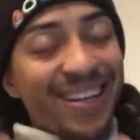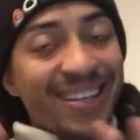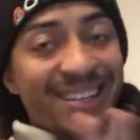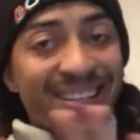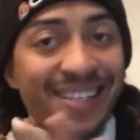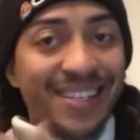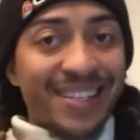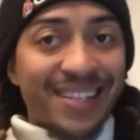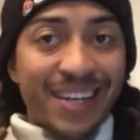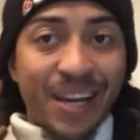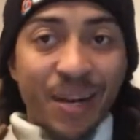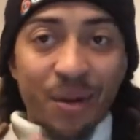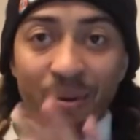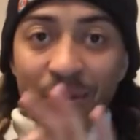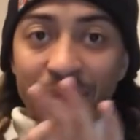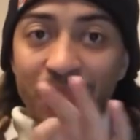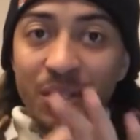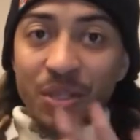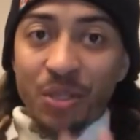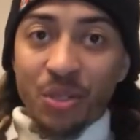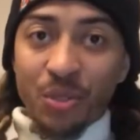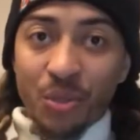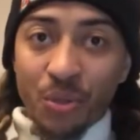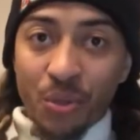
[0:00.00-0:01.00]

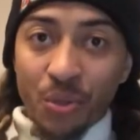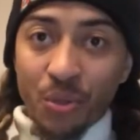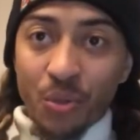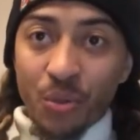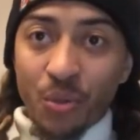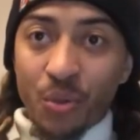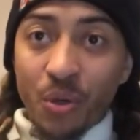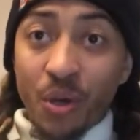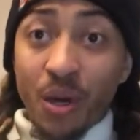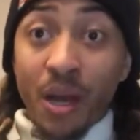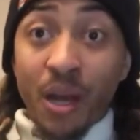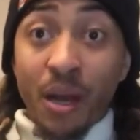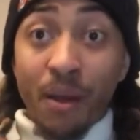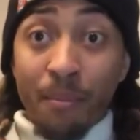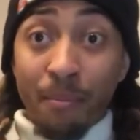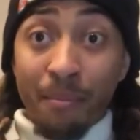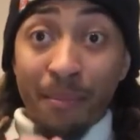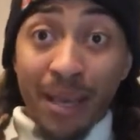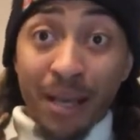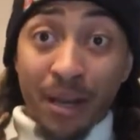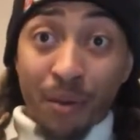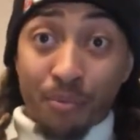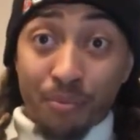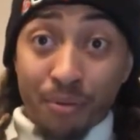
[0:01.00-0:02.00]
necessarily to
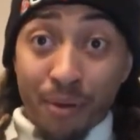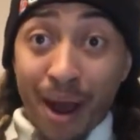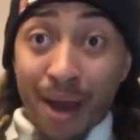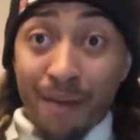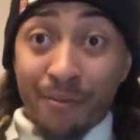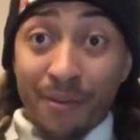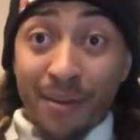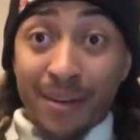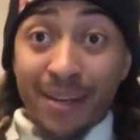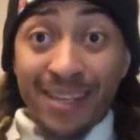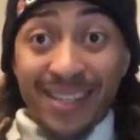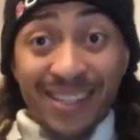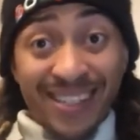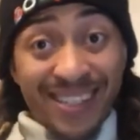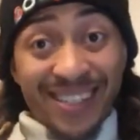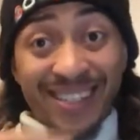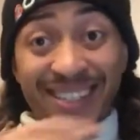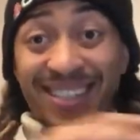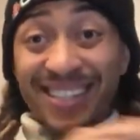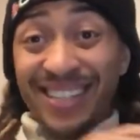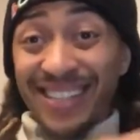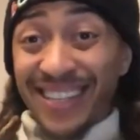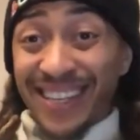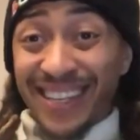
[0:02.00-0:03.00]
make a profit, it's
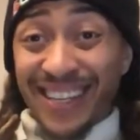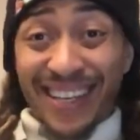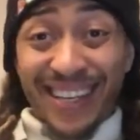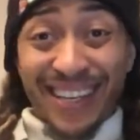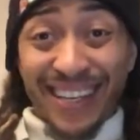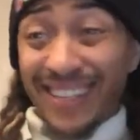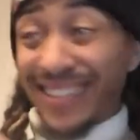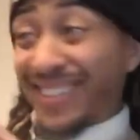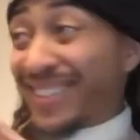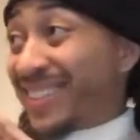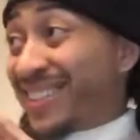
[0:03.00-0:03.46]
just to get